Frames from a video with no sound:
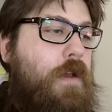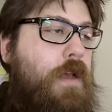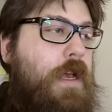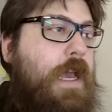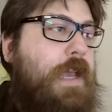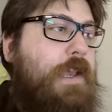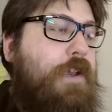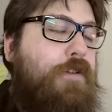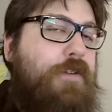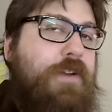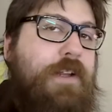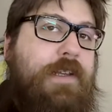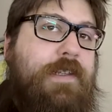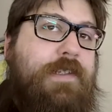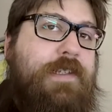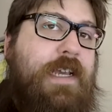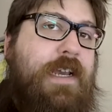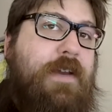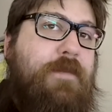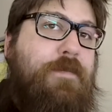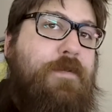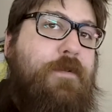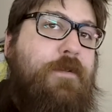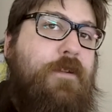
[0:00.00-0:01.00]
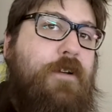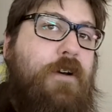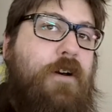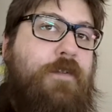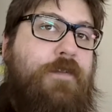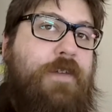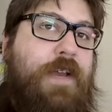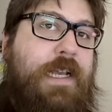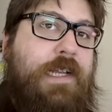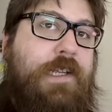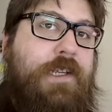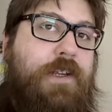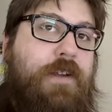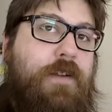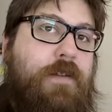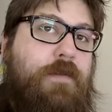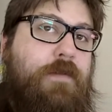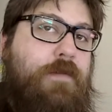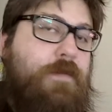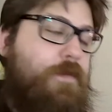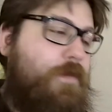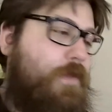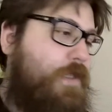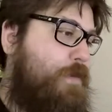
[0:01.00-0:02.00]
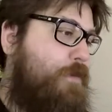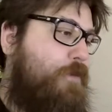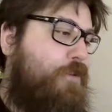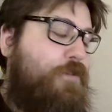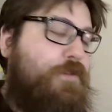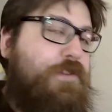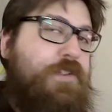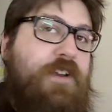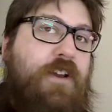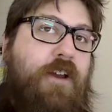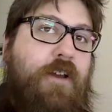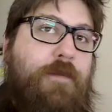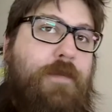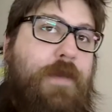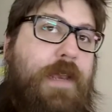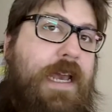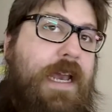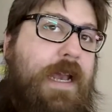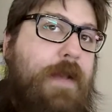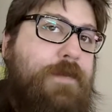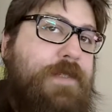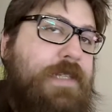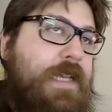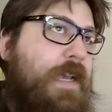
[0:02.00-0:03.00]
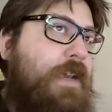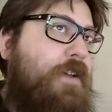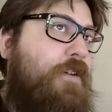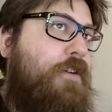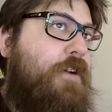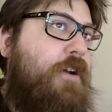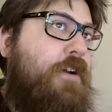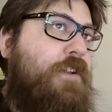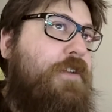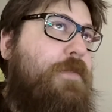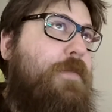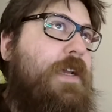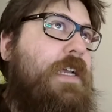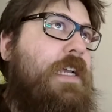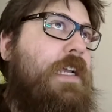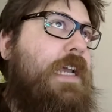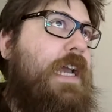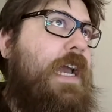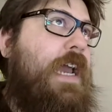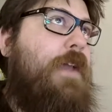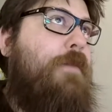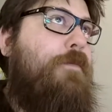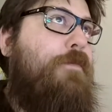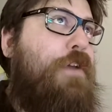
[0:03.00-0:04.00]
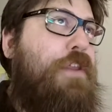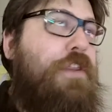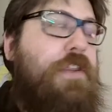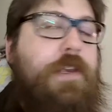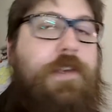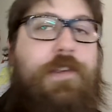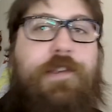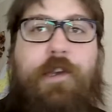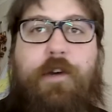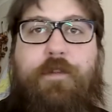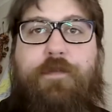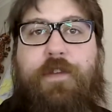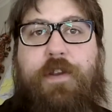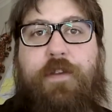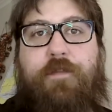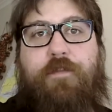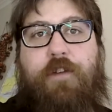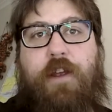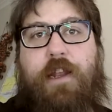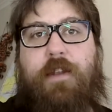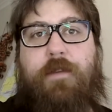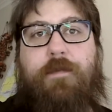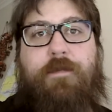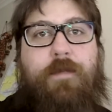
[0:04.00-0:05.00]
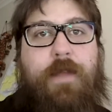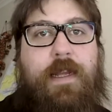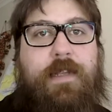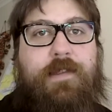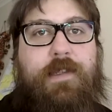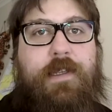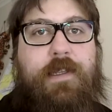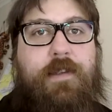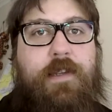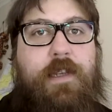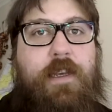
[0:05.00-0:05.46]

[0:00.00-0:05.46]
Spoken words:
A good example of a small scope game, say you're going to make a game with yourself and your friend, that's it.